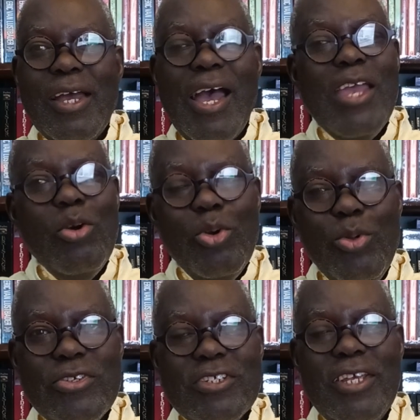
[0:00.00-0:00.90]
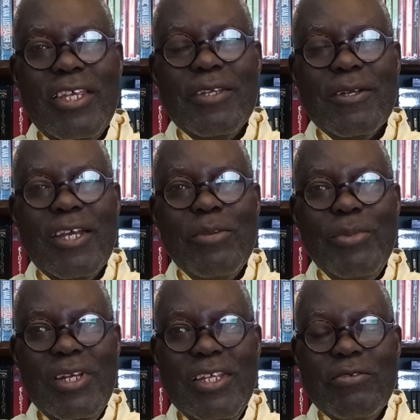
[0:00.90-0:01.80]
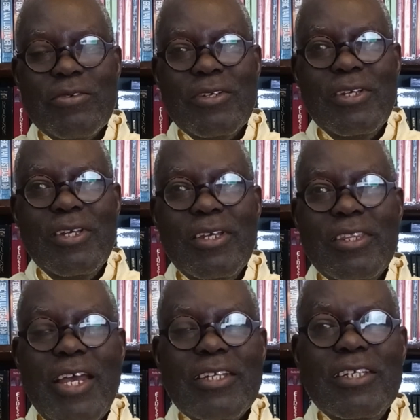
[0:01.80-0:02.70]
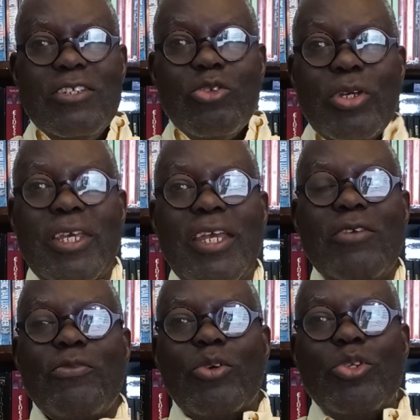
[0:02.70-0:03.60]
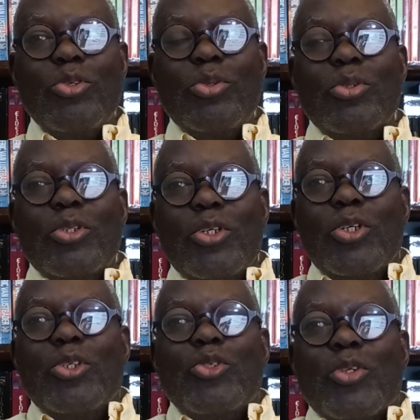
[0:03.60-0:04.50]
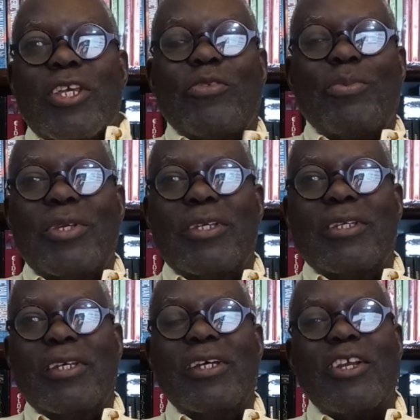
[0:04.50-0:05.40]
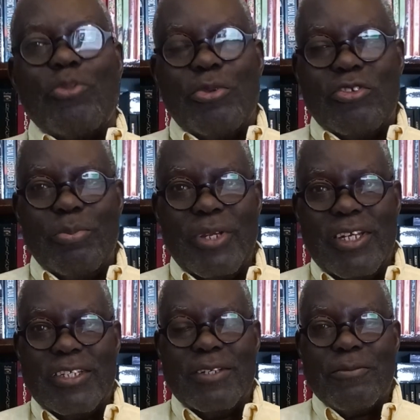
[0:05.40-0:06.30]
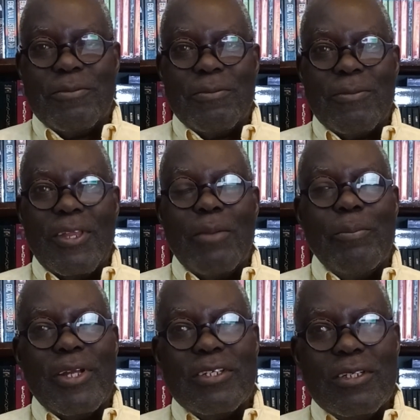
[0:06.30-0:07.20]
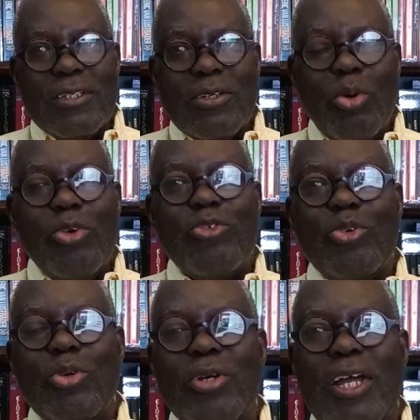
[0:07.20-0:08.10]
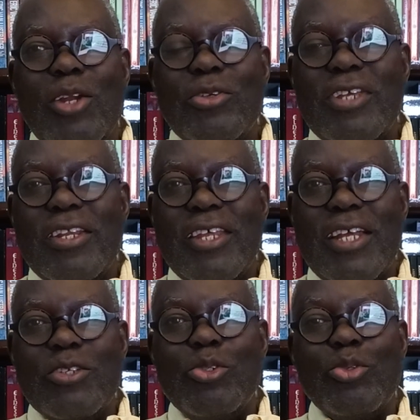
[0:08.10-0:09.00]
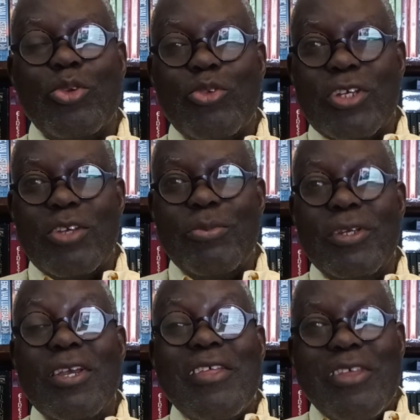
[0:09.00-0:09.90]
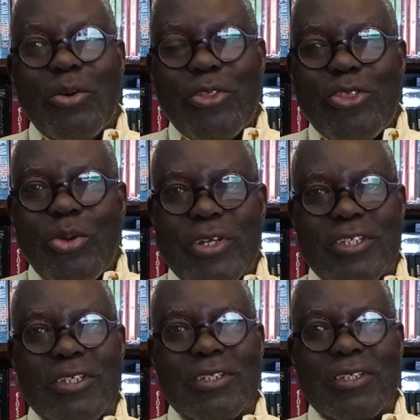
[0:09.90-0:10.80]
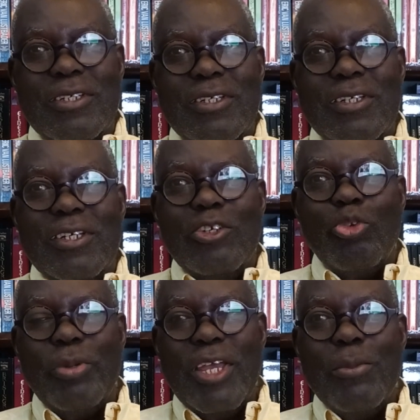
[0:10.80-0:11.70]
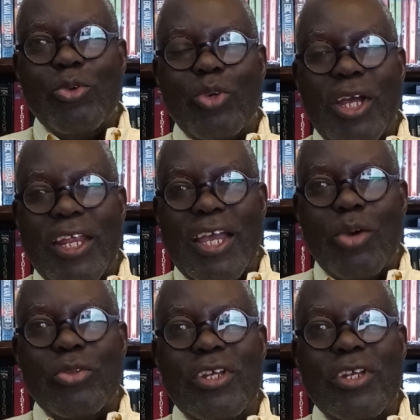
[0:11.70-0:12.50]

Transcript: I always say and believe that it's okay for you to give me responsibility, but also alongside that, you should also give me the authority to be able to carry out the